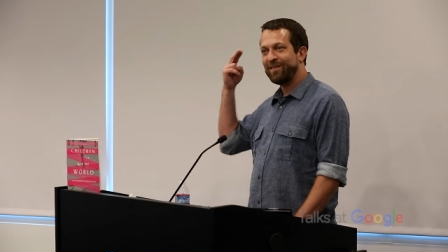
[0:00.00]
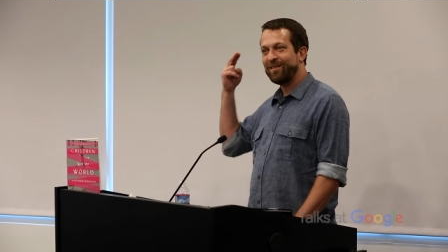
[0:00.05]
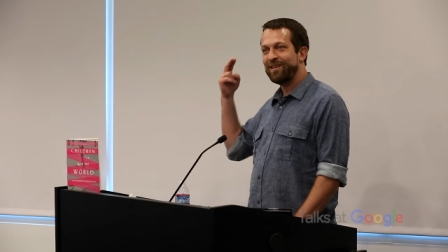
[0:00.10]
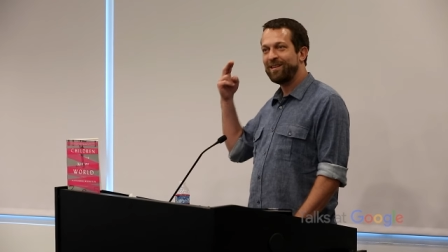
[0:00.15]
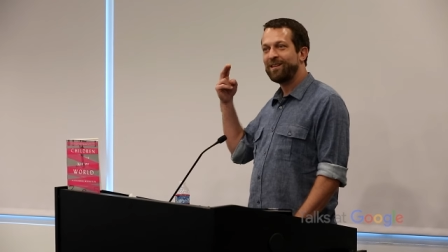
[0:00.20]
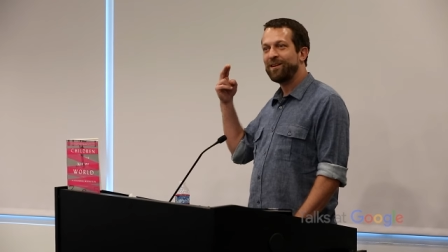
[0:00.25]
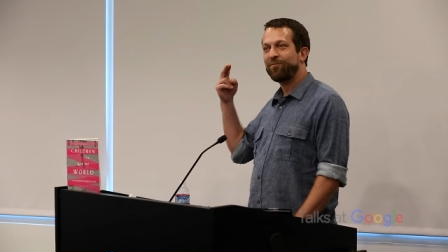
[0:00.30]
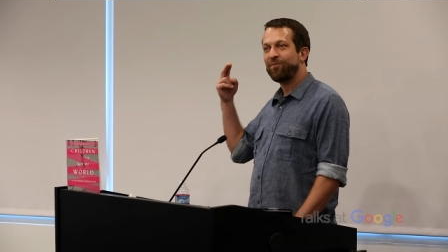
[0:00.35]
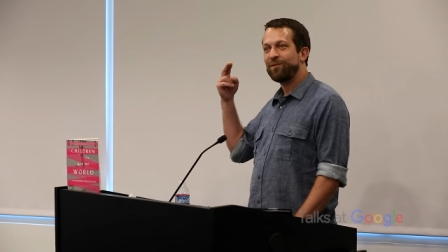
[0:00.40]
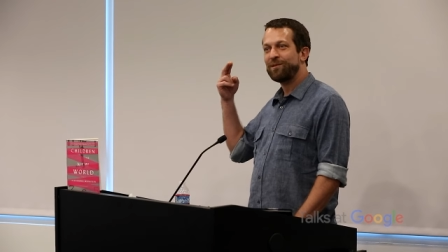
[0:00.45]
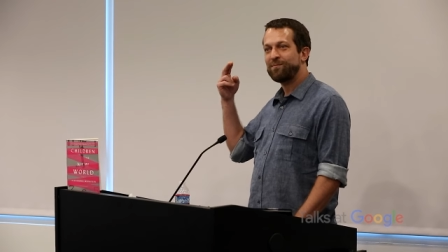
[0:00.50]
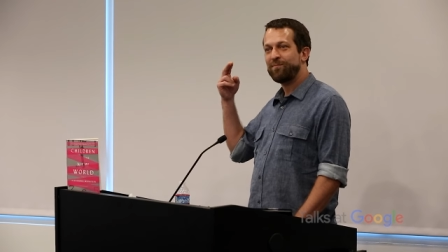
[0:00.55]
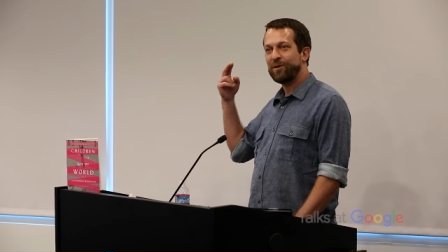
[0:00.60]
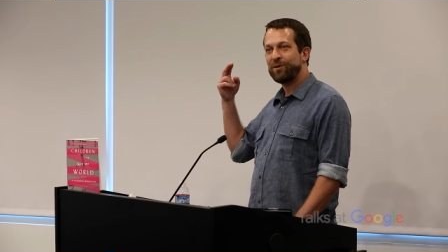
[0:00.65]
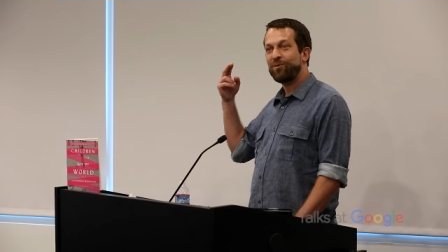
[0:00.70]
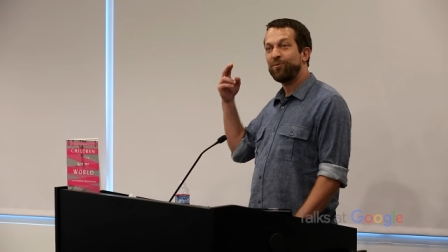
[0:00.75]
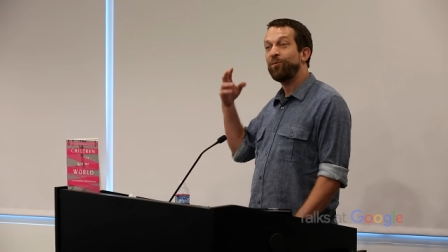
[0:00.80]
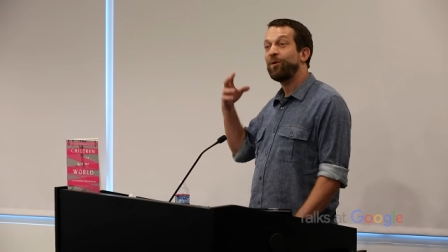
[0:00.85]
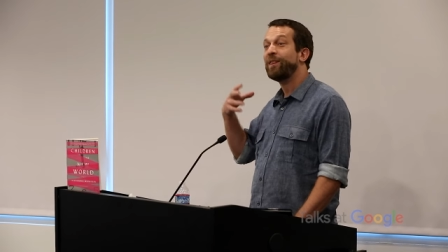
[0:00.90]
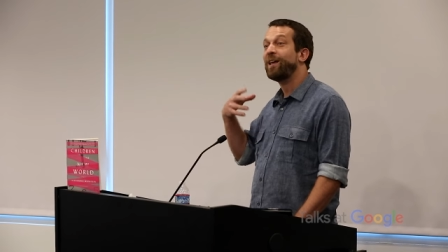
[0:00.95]
the difference
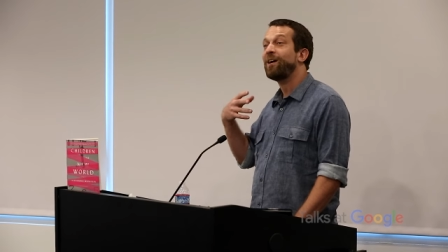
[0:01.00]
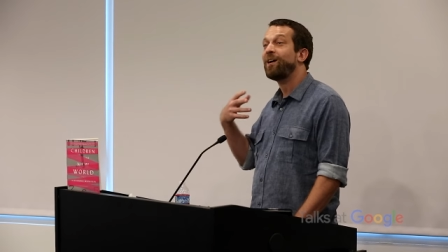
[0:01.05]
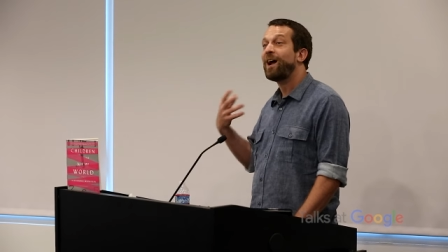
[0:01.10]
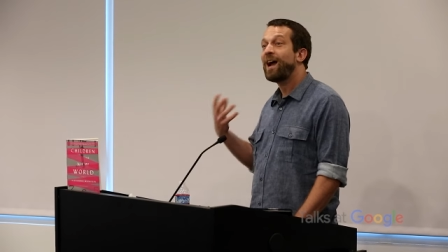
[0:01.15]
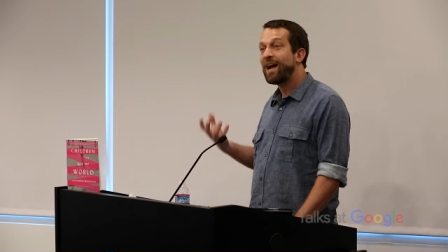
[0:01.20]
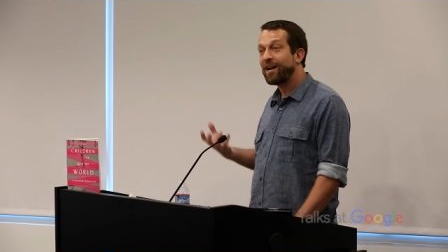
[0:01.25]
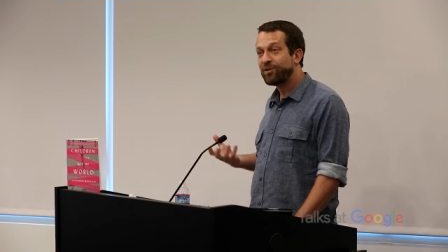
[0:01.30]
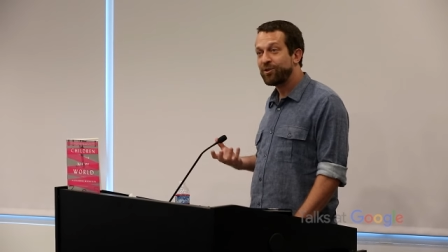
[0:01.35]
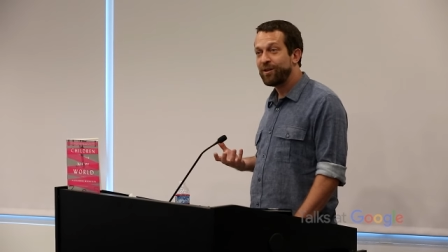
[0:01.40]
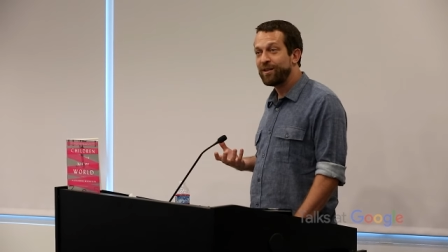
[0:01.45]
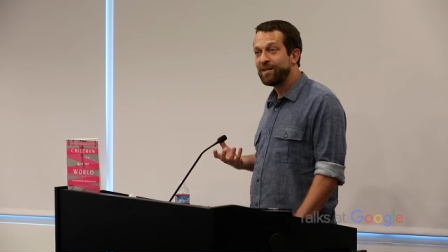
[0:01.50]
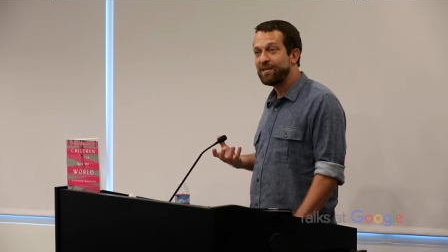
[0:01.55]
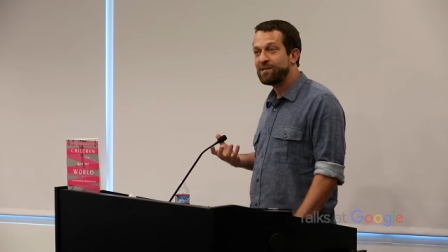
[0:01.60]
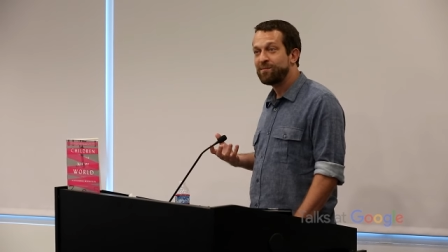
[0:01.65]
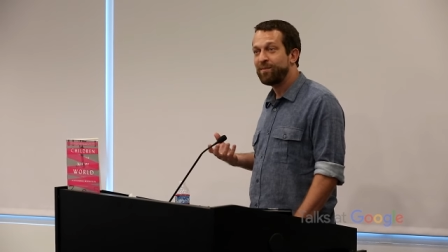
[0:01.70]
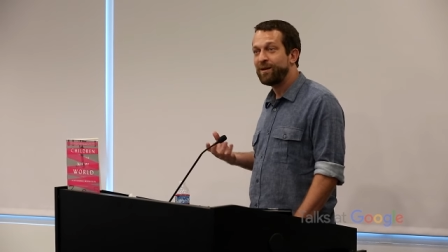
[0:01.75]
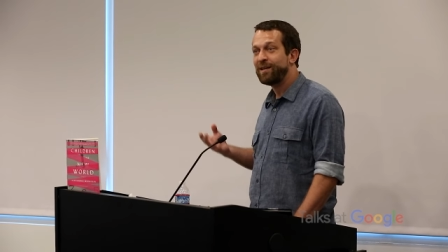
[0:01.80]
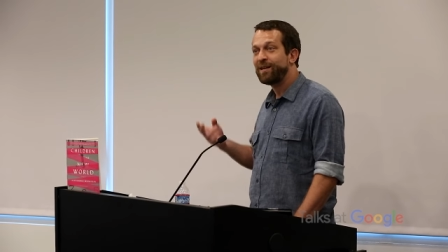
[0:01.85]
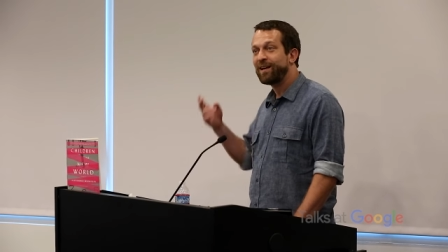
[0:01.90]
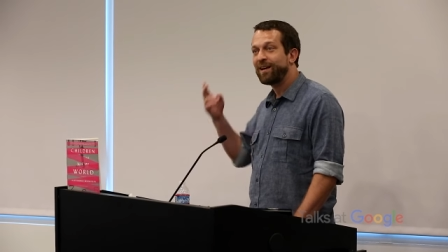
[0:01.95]
between when they're actually
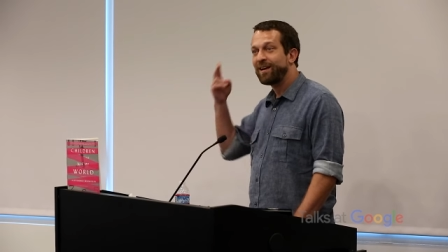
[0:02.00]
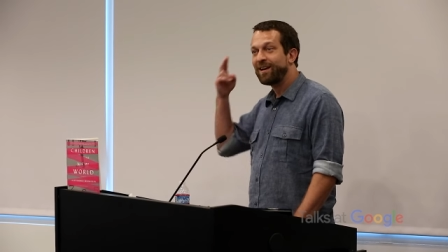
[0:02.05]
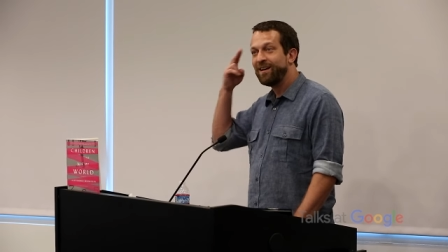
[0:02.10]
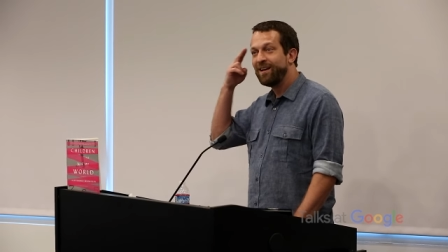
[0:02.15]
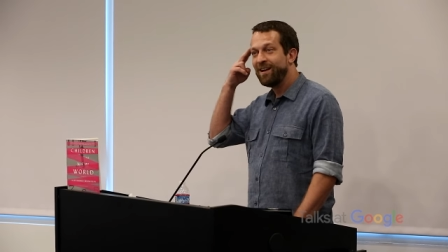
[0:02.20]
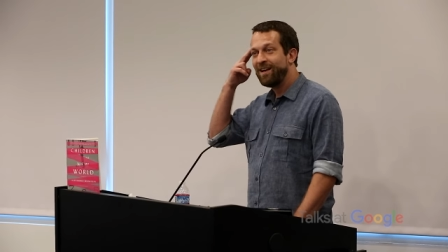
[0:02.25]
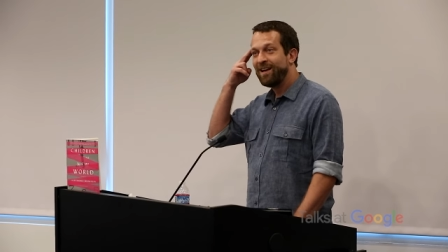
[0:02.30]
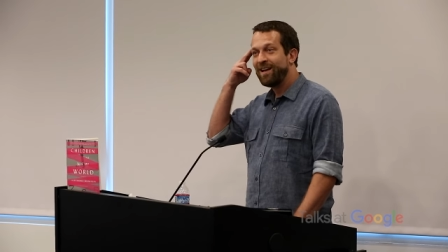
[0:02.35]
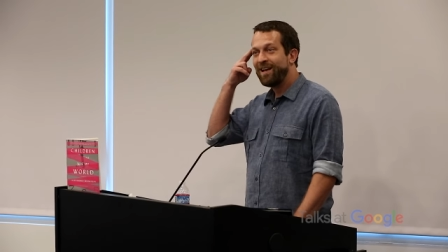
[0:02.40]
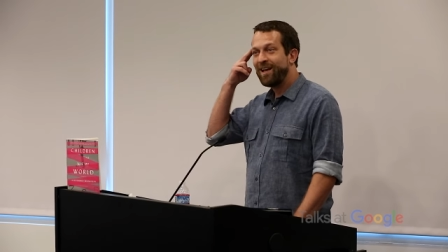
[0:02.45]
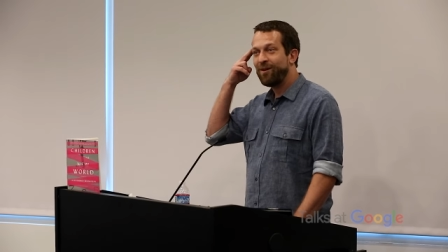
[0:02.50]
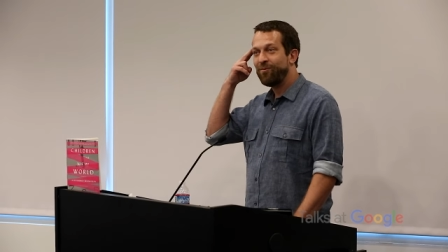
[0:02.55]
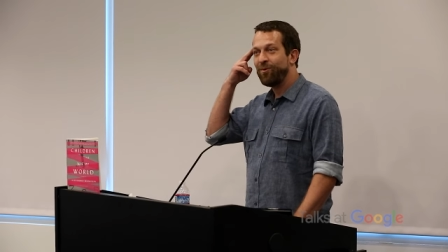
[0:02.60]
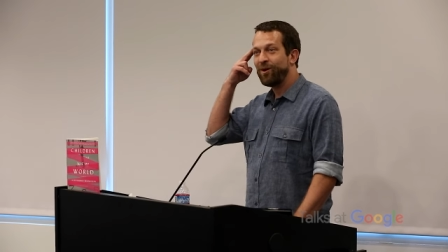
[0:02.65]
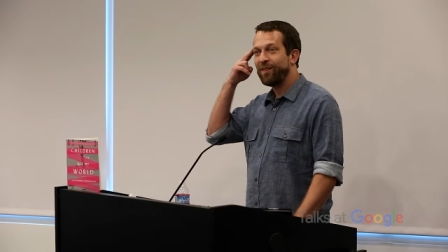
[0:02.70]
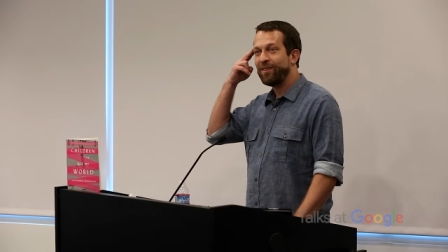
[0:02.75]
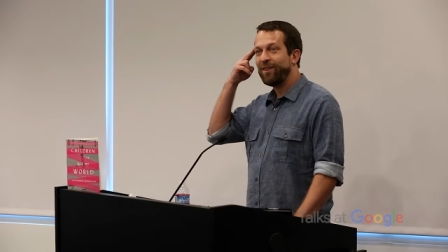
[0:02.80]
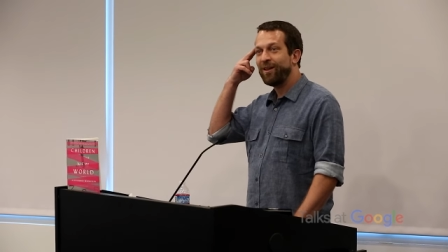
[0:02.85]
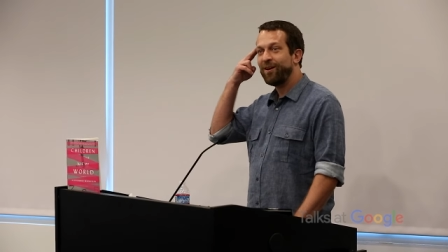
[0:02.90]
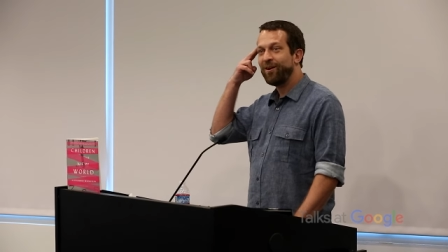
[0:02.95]
speaking and
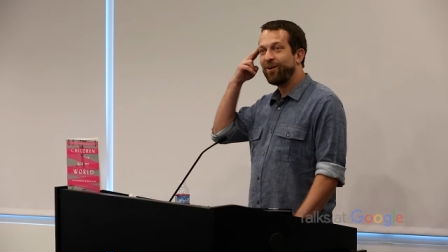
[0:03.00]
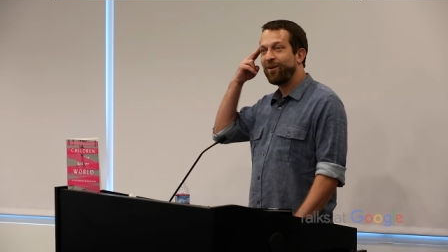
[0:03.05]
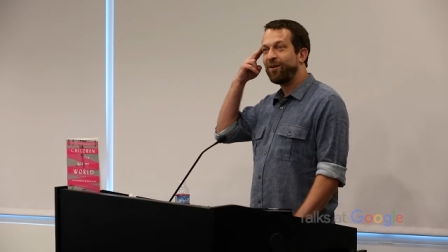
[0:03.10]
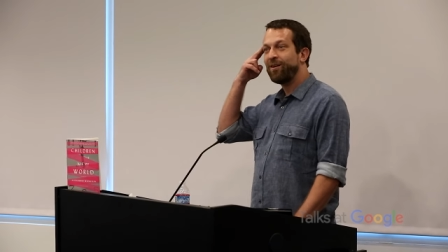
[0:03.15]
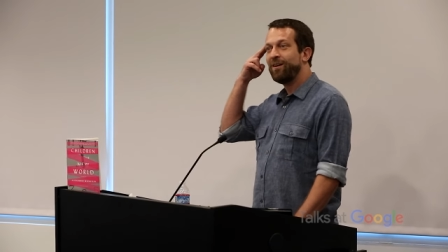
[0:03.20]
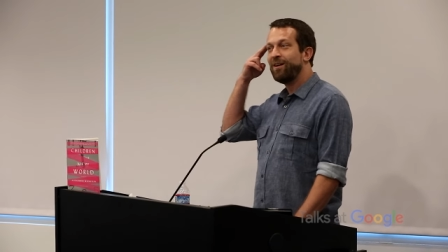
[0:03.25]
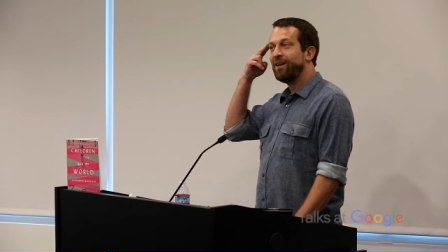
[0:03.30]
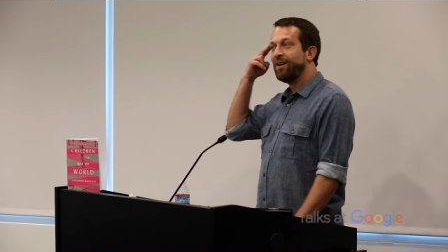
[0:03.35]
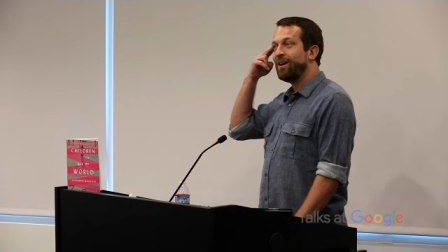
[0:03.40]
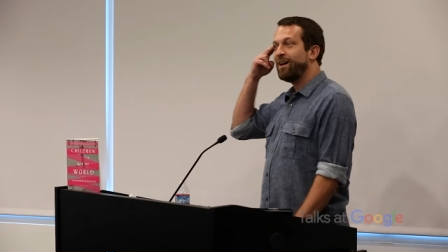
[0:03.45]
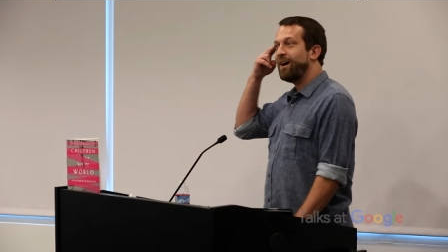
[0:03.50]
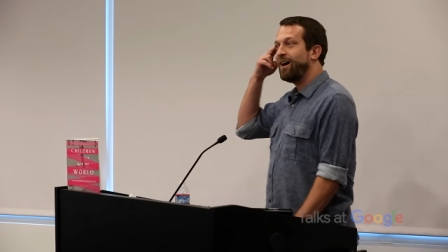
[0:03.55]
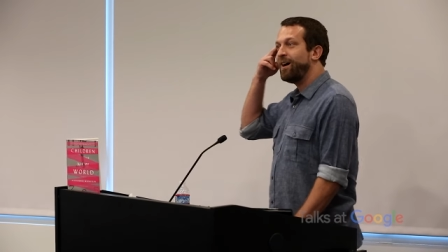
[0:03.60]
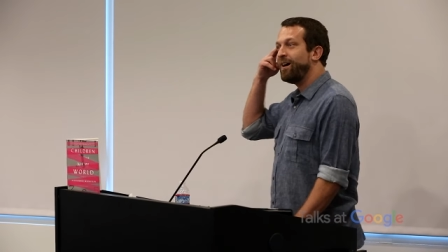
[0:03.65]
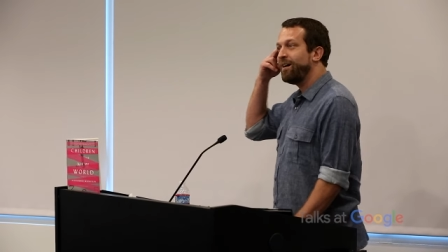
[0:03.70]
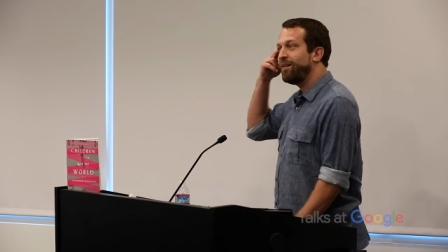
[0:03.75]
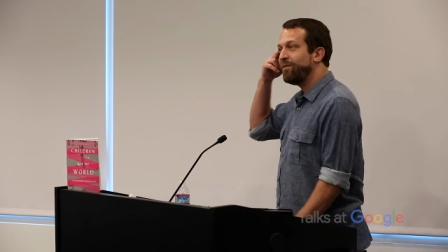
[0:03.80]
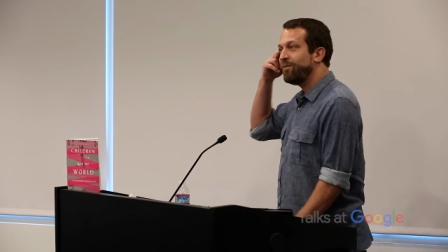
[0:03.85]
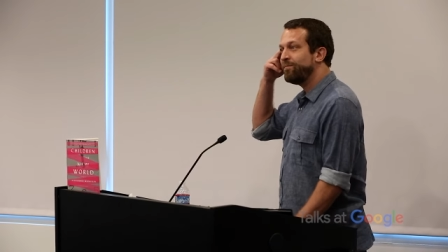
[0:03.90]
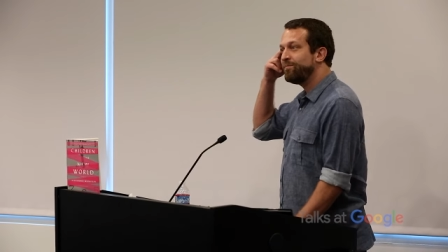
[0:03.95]
when they're
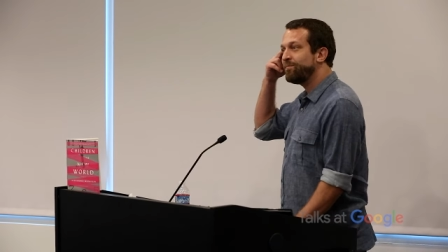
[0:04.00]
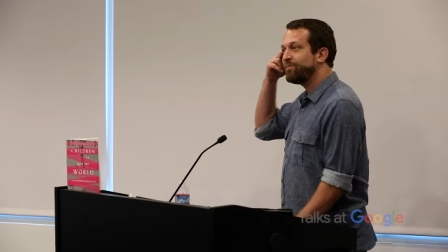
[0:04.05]
uh,